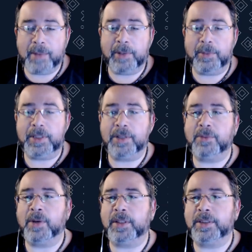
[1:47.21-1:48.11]
And we don't
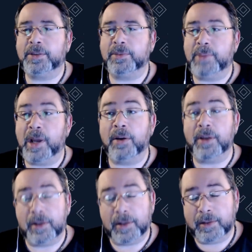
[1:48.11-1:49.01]
want to
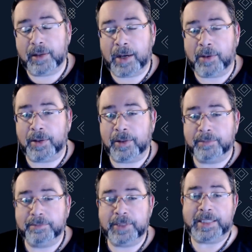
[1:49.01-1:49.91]
barrier our
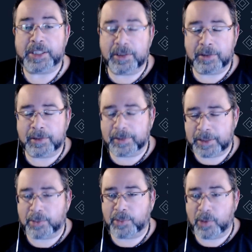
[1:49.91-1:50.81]
additional
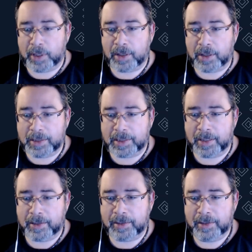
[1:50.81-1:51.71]
and supporting
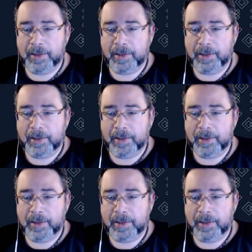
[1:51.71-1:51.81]
content